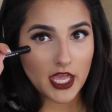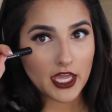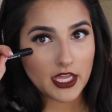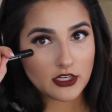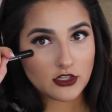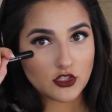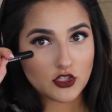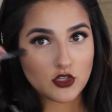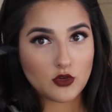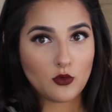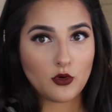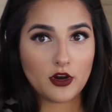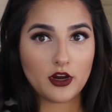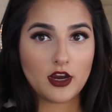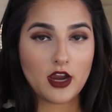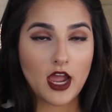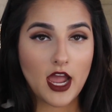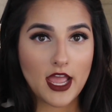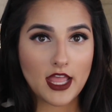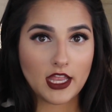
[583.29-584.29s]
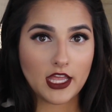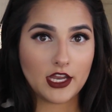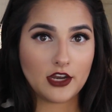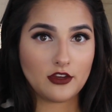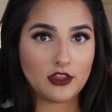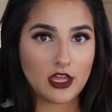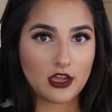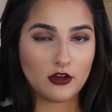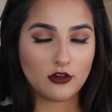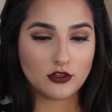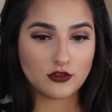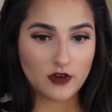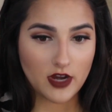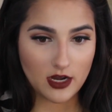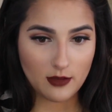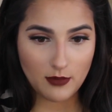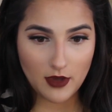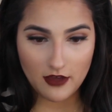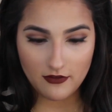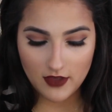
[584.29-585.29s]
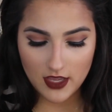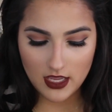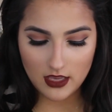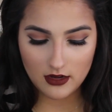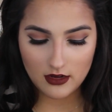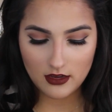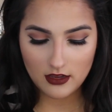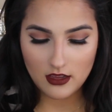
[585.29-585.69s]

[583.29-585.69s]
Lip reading: and your highlighter that goes right above it.